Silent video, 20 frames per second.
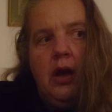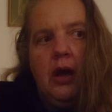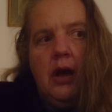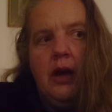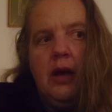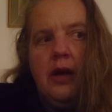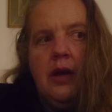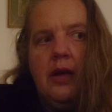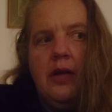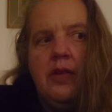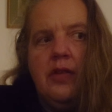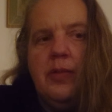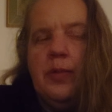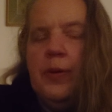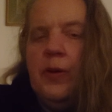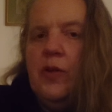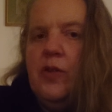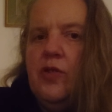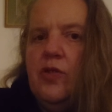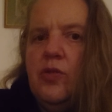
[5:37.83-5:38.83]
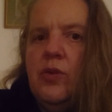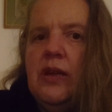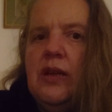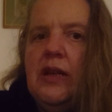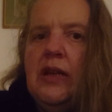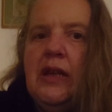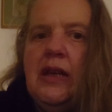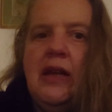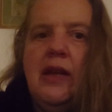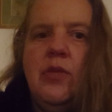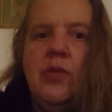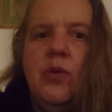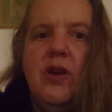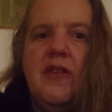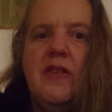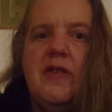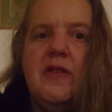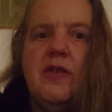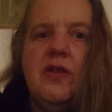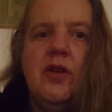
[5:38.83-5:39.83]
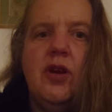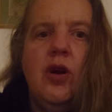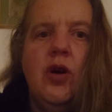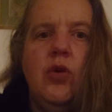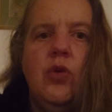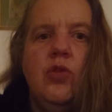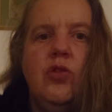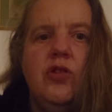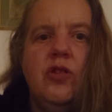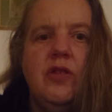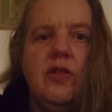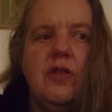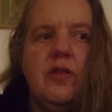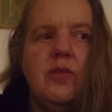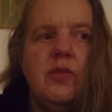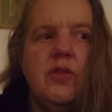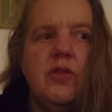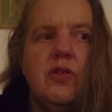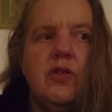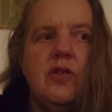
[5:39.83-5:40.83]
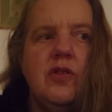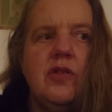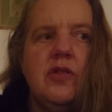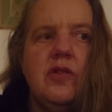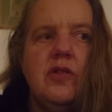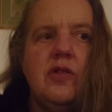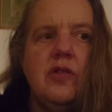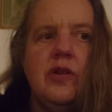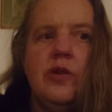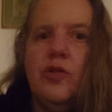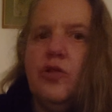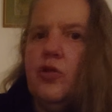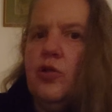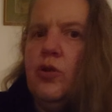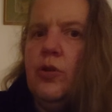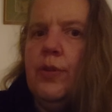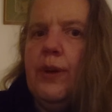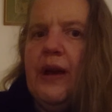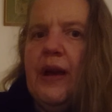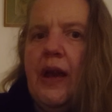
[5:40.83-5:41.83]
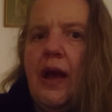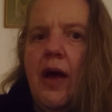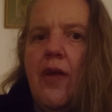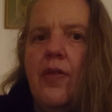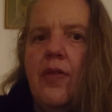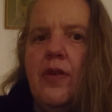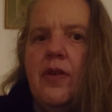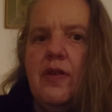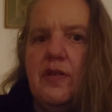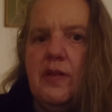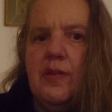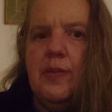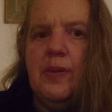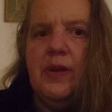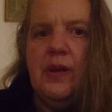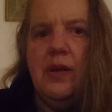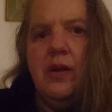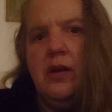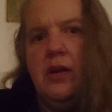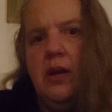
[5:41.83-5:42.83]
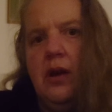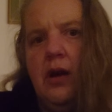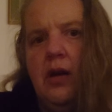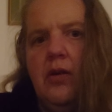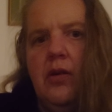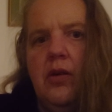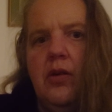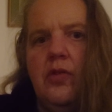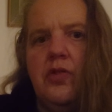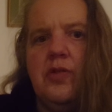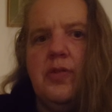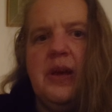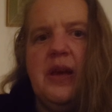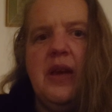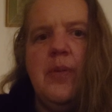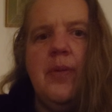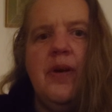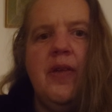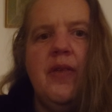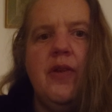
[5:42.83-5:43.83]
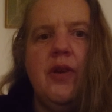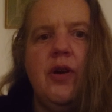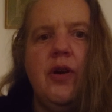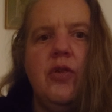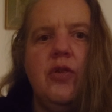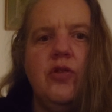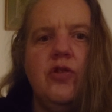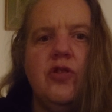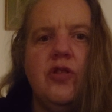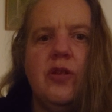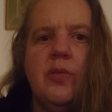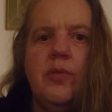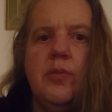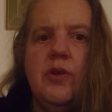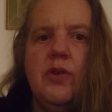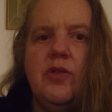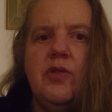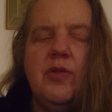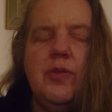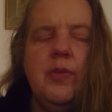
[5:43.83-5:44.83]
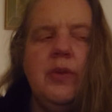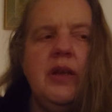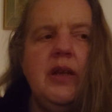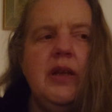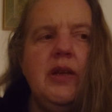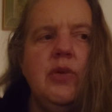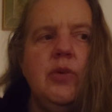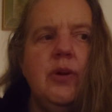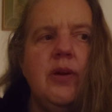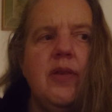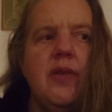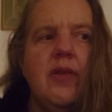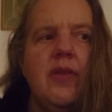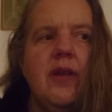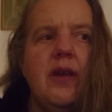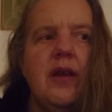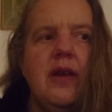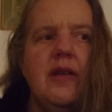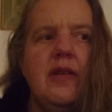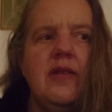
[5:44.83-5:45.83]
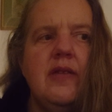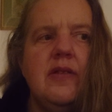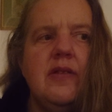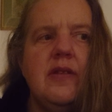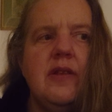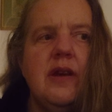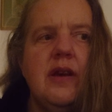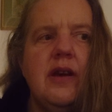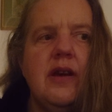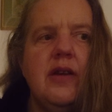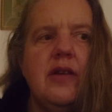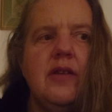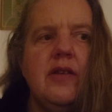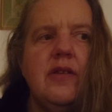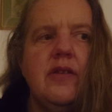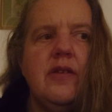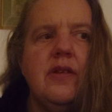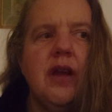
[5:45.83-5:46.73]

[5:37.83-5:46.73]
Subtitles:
I suppose really in Western cultures, I'm not so sure about others, but I'll speak about the culture that I'm most familiar with, is that